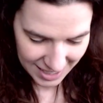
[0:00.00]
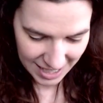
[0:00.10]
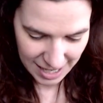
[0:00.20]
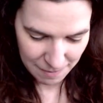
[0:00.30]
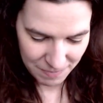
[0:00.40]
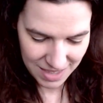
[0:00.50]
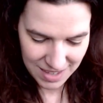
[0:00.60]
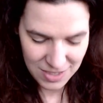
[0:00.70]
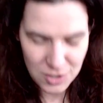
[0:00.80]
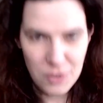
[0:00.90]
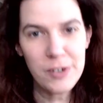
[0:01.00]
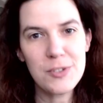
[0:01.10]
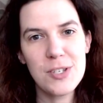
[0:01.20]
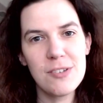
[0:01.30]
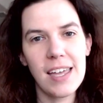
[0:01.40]
And the struggle
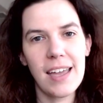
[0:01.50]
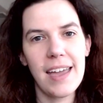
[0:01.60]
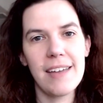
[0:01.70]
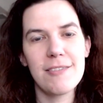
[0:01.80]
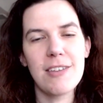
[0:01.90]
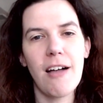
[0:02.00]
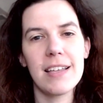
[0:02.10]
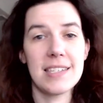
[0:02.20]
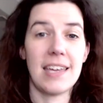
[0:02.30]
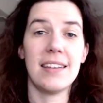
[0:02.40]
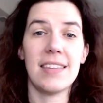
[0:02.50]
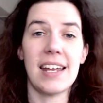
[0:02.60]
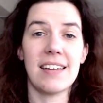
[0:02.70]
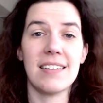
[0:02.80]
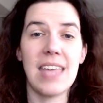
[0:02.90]
too, like I was all excited that I
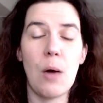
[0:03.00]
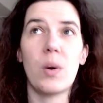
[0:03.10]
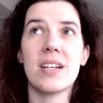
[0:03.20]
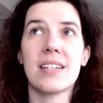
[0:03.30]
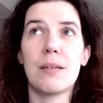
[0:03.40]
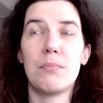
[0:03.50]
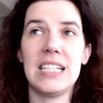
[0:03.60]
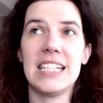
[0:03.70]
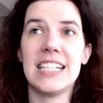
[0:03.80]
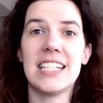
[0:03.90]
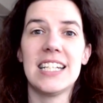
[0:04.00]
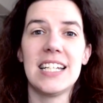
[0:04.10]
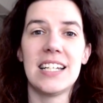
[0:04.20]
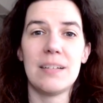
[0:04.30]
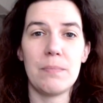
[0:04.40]
could get one completed
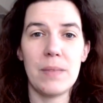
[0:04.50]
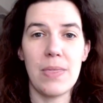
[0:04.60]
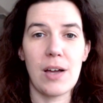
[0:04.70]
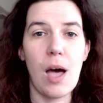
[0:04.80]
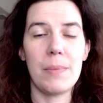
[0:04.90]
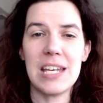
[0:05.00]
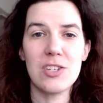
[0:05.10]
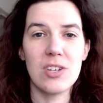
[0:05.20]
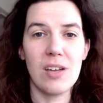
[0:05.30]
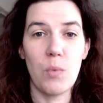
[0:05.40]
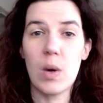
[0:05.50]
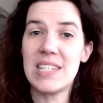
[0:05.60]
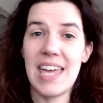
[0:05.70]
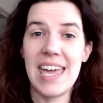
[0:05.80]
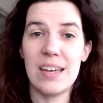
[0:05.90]
in the combination of one
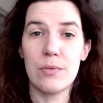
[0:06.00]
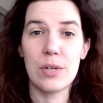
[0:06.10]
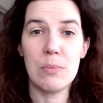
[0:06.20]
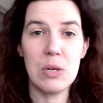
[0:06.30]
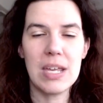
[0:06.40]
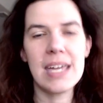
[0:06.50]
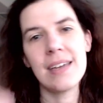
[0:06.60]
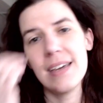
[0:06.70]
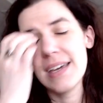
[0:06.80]
day of commuting.